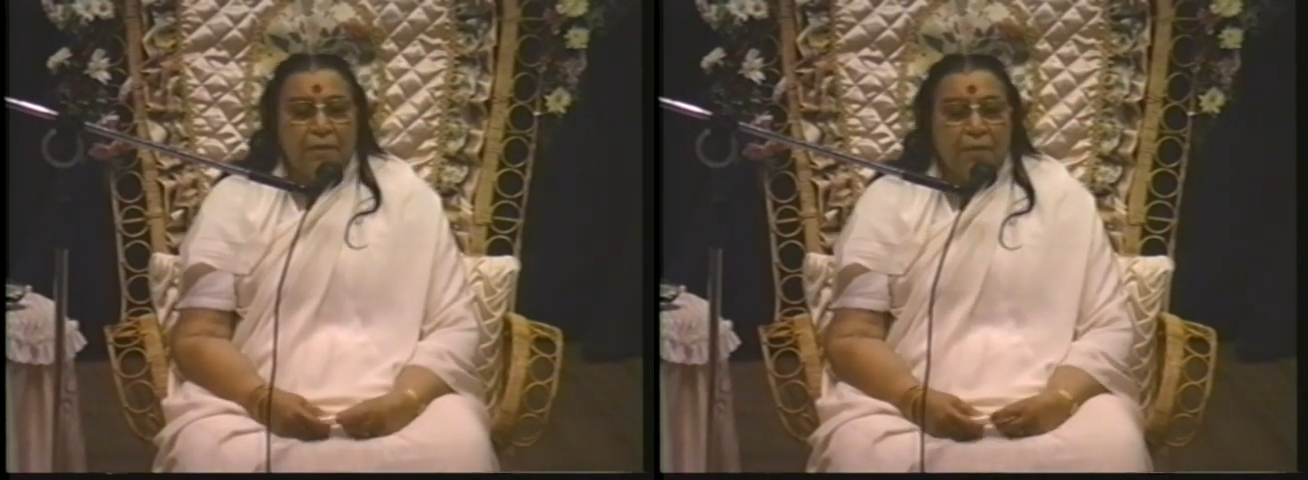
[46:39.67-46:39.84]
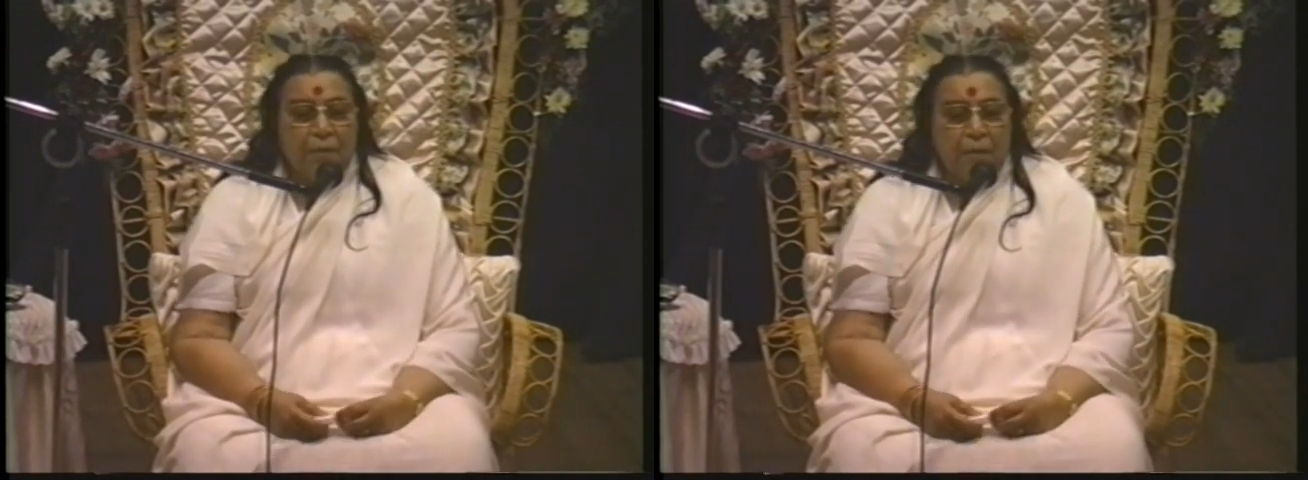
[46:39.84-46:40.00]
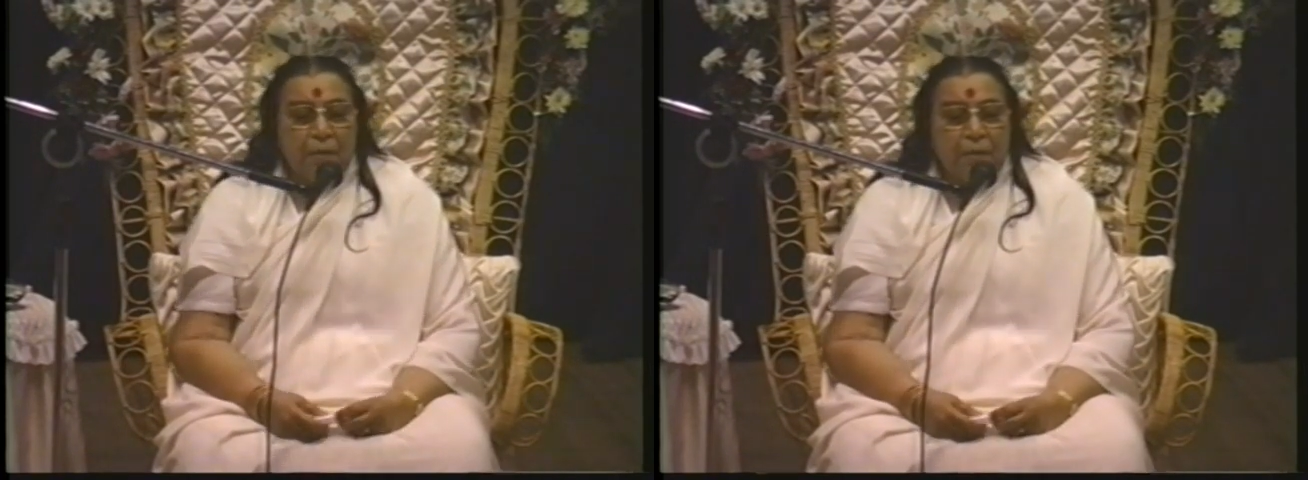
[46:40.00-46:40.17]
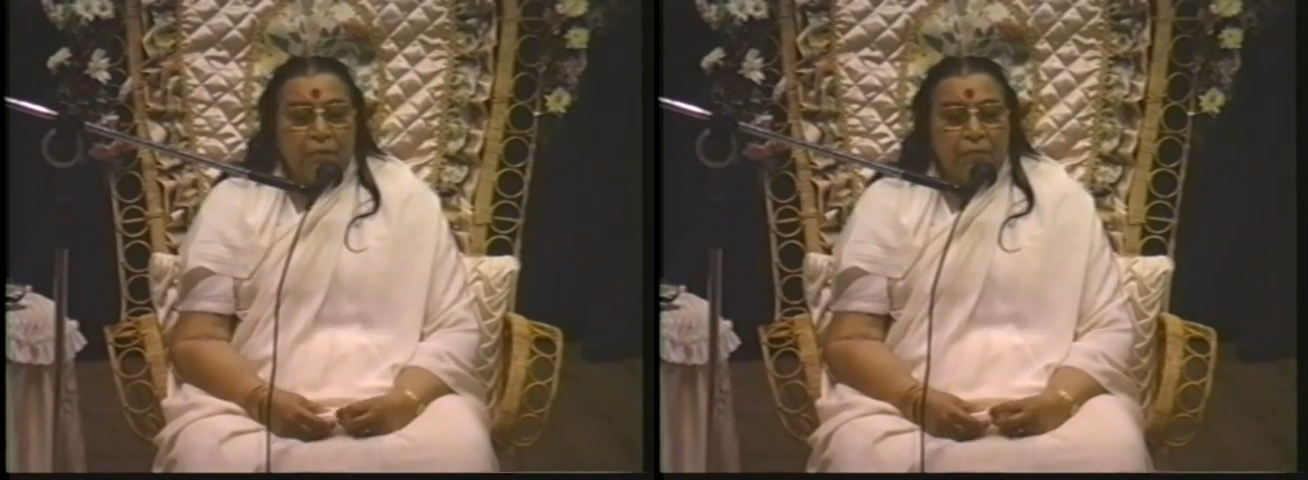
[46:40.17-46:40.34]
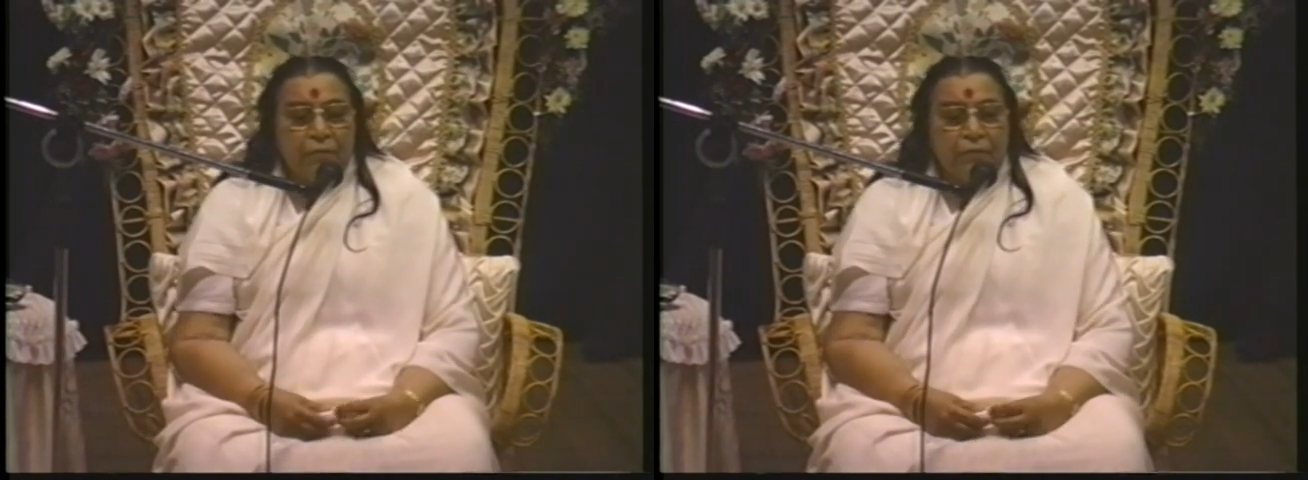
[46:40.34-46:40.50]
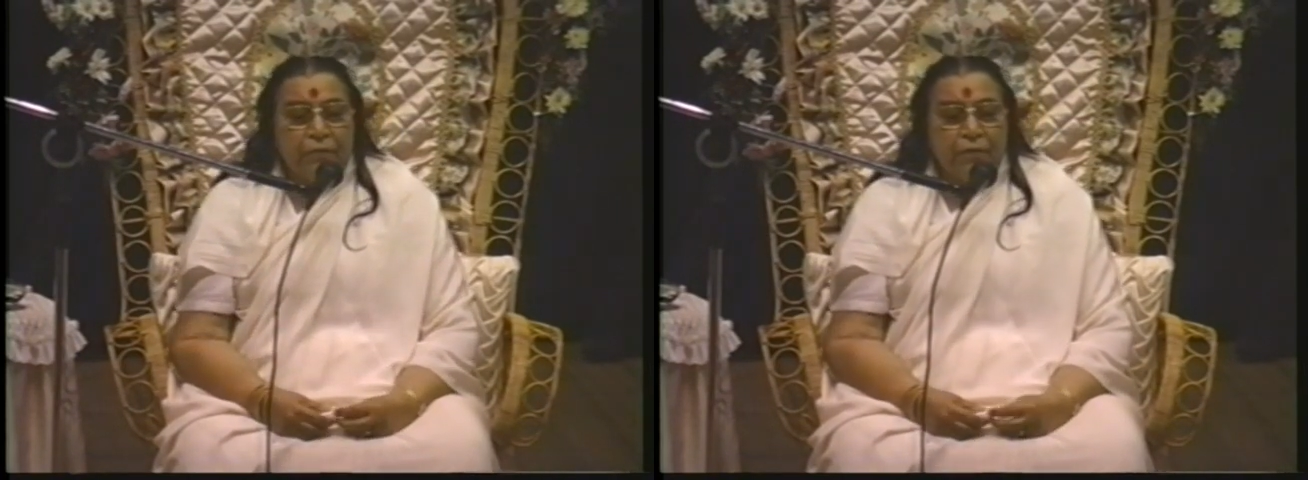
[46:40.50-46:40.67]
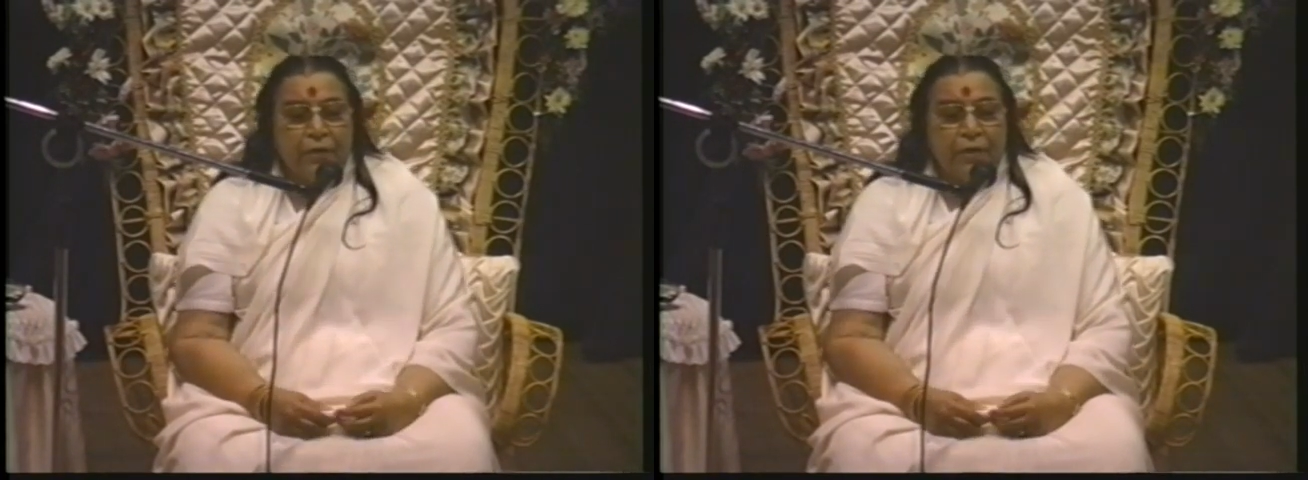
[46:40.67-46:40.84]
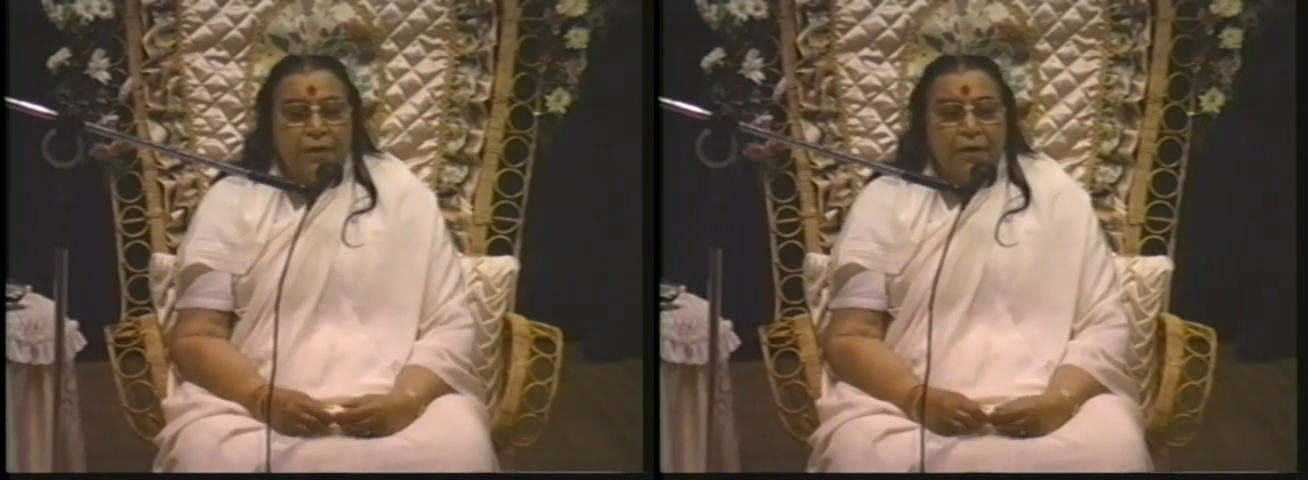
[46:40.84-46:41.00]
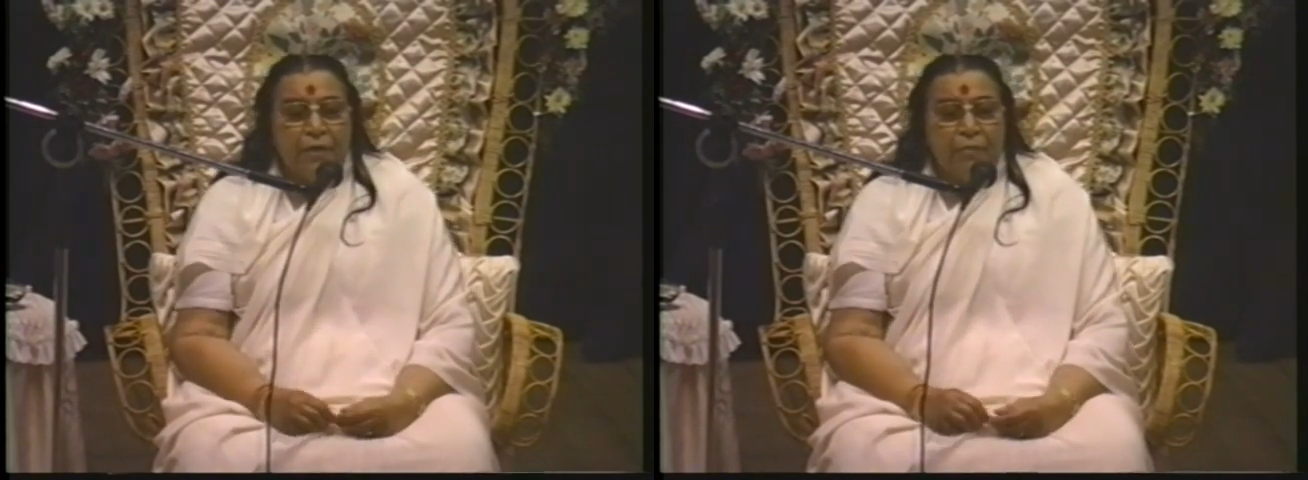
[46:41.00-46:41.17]
of
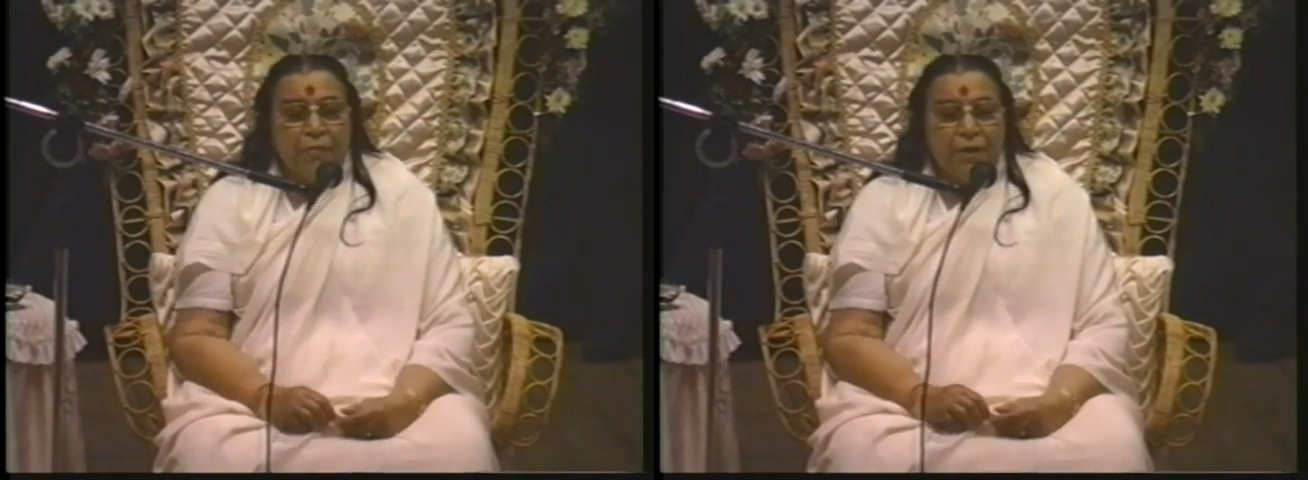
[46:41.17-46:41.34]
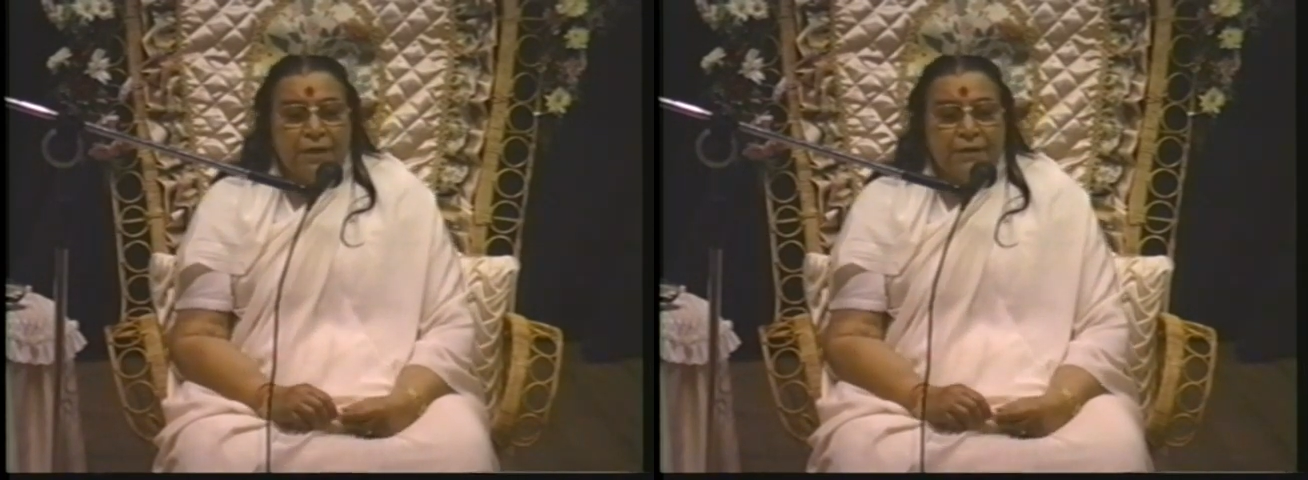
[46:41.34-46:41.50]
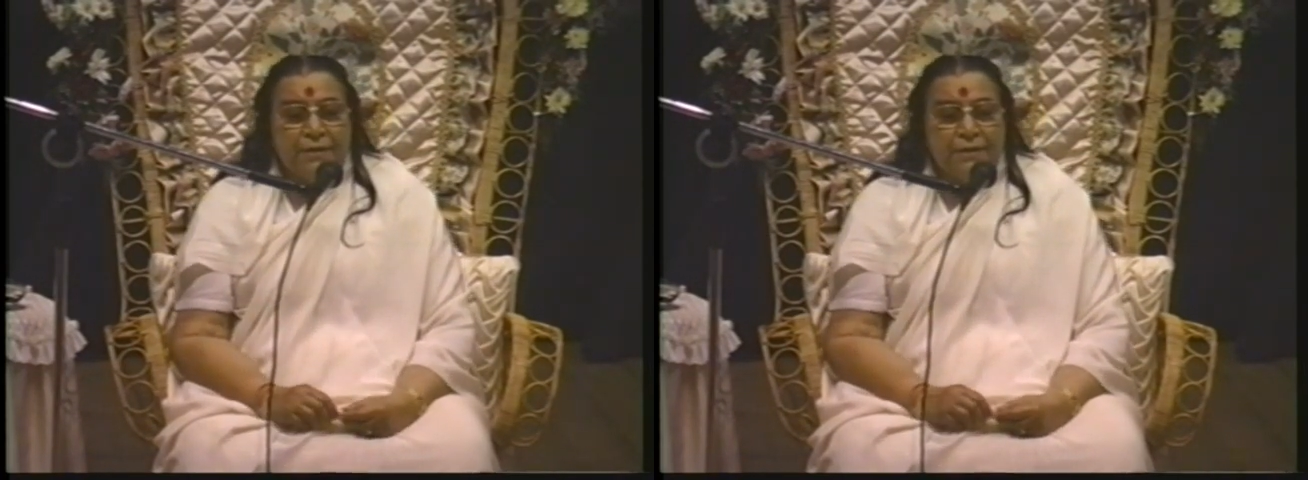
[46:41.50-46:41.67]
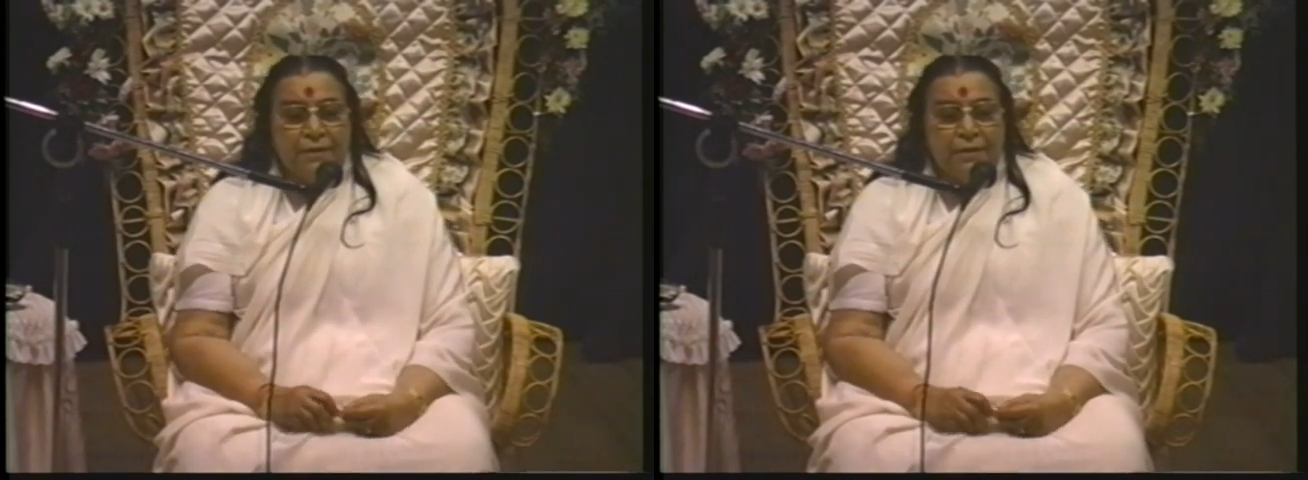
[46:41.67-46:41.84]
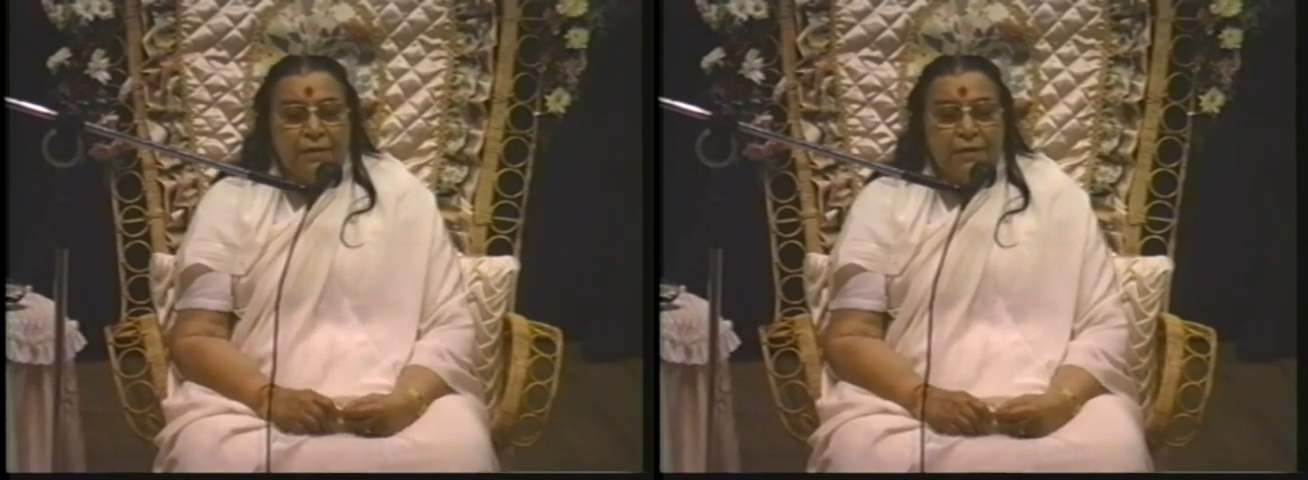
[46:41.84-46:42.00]
medicine